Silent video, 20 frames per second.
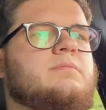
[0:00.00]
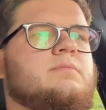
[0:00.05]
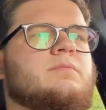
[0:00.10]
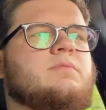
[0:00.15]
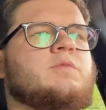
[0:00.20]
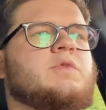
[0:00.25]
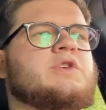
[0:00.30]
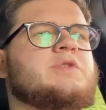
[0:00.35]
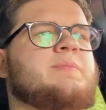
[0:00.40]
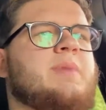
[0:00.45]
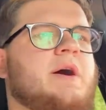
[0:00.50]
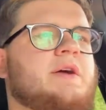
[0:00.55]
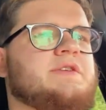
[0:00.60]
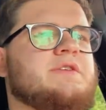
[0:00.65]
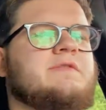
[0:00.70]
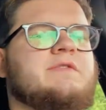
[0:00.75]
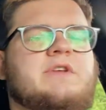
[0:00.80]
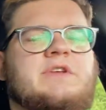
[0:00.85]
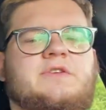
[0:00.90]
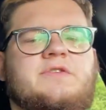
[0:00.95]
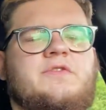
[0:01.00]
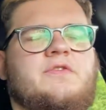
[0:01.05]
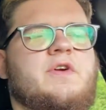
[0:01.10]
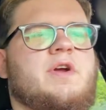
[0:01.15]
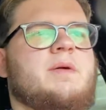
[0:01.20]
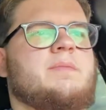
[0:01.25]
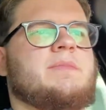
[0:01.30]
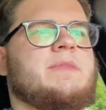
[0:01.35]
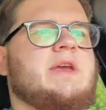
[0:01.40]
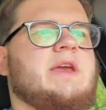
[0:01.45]
responsiveness
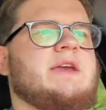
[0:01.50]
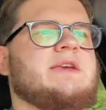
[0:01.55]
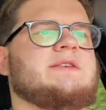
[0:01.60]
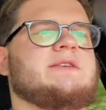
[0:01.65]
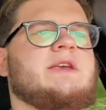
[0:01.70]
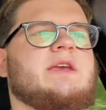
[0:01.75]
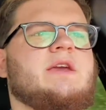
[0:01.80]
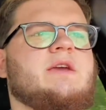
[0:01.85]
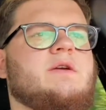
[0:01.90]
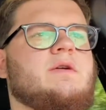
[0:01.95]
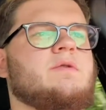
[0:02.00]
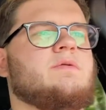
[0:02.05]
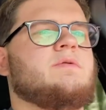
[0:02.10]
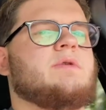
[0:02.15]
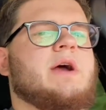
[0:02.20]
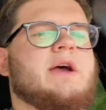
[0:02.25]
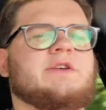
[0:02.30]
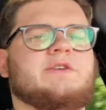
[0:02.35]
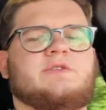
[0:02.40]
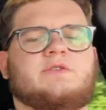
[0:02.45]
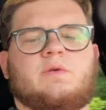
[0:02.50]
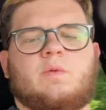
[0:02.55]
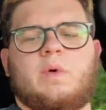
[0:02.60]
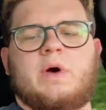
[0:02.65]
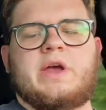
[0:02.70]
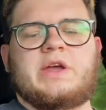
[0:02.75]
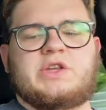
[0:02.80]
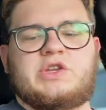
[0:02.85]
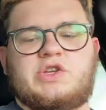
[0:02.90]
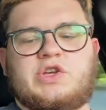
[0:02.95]
from the ECU as to
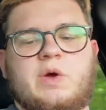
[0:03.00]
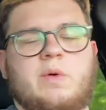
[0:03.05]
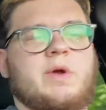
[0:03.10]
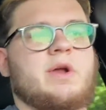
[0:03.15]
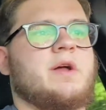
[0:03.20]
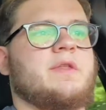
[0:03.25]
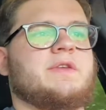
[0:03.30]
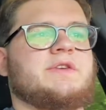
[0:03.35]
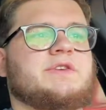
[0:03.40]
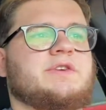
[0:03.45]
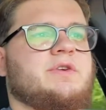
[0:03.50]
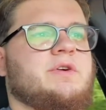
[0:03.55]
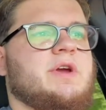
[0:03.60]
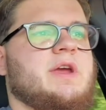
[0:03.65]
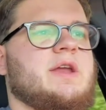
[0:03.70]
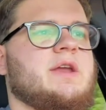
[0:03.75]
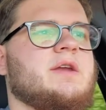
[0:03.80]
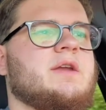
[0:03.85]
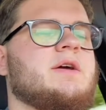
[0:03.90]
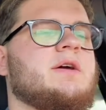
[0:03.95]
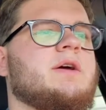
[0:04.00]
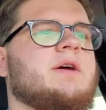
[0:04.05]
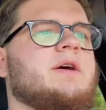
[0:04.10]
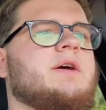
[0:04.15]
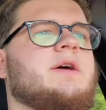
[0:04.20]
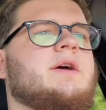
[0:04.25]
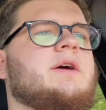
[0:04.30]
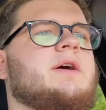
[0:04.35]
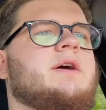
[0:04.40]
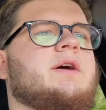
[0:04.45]
what it's showing on the screen.
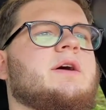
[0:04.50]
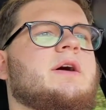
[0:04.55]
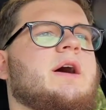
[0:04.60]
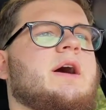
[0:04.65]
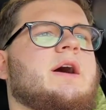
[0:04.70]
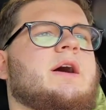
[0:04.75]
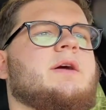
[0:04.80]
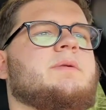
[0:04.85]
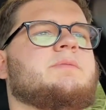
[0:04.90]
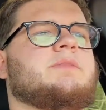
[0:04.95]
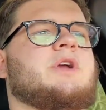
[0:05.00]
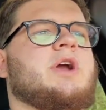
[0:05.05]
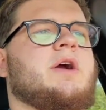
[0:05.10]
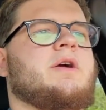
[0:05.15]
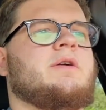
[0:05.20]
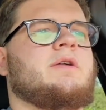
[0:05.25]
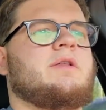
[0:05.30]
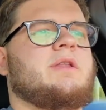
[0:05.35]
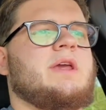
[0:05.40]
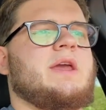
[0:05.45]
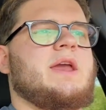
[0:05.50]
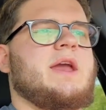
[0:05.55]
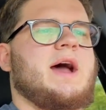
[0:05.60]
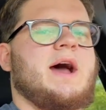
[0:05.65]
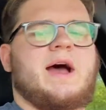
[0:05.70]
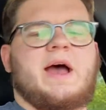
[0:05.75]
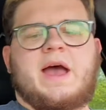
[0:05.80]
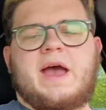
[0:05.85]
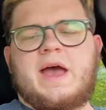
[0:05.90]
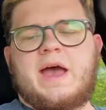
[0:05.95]
Currently
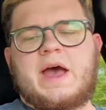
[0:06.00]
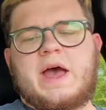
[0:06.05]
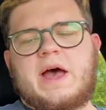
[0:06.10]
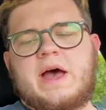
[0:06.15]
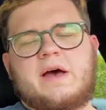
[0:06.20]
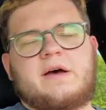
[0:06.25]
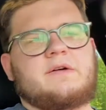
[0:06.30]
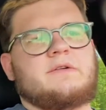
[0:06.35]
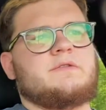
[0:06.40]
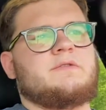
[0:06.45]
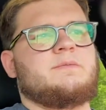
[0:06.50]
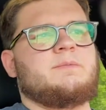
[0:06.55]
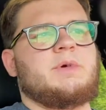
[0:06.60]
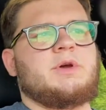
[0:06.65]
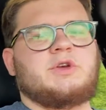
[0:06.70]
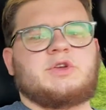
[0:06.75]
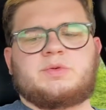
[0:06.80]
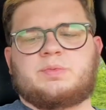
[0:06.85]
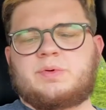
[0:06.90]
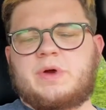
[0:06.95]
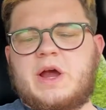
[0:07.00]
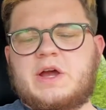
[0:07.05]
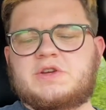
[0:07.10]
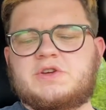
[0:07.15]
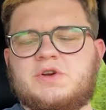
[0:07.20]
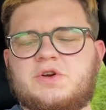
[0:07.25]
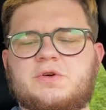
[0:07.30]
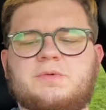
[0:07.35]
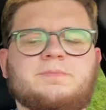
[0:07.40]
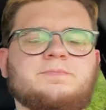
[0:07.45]
I have boost
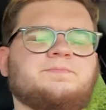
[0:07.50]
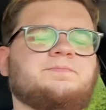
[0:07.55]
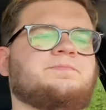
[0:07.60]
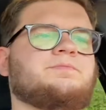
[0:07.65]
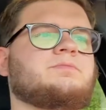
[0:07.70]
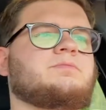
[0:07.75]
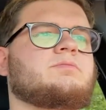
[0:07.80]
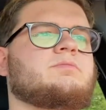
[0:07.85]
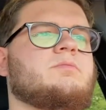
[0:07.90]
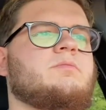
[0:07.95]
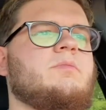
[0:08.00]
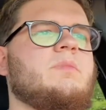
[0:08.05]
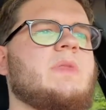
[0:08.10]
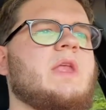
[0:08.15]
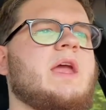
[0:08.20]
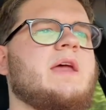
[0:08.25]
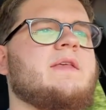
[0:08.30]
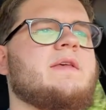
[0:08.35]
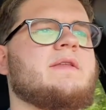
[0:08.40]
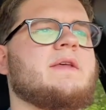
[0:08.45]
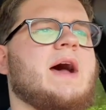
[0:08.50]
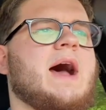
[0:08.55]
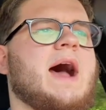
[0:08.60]
pressure and then the